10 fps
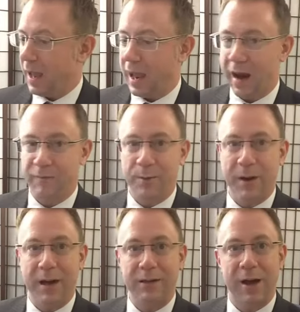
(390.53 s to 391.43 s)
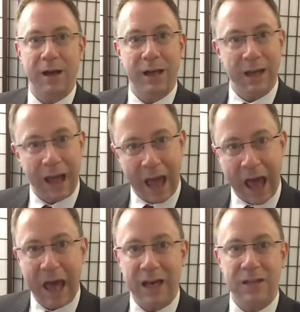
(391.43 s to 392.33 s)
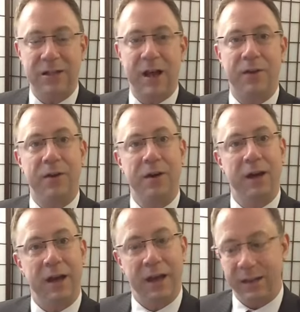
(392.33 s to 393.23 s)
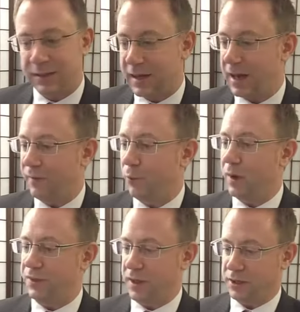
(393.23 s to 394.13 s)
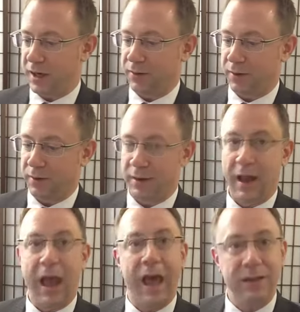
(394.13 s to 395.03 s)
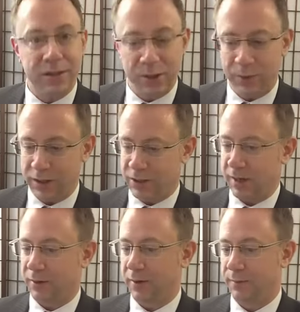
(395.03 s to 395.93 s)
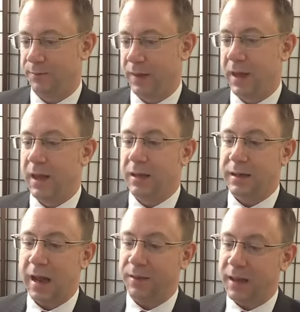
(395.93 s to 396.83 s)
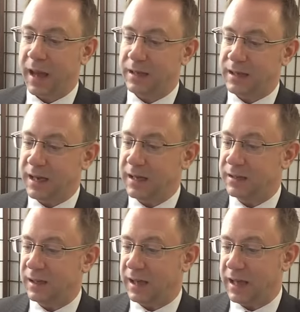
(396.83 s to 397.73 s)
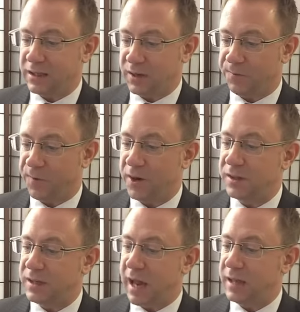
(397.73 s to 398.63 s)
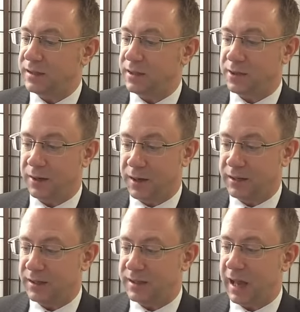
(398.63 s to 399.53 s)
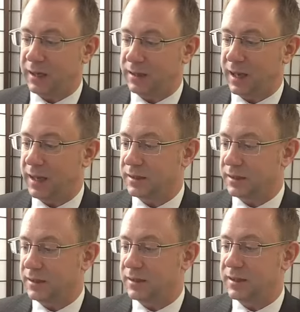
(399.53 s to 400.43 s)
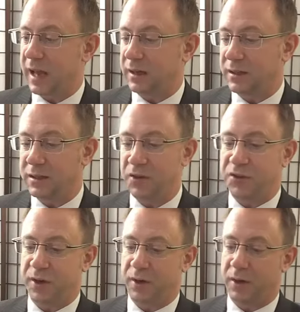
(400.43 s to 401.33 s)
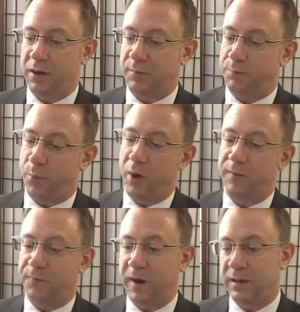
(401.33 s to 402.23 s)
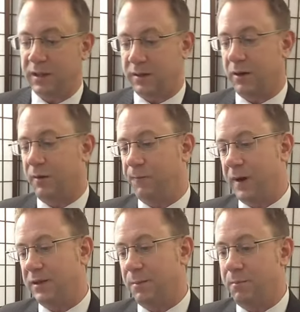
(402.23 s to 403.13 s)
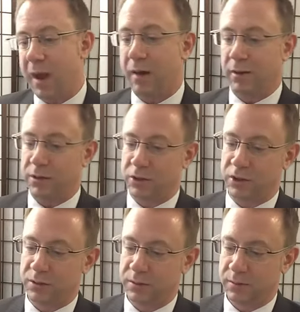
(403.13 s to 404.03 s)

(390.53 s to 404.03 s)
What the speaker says: Everybody talking at each other instead of with each other and to each other. Now, the idea is to get your first dates to turn into second dates, and second to third, and boyfriend to girlfriend to marriage.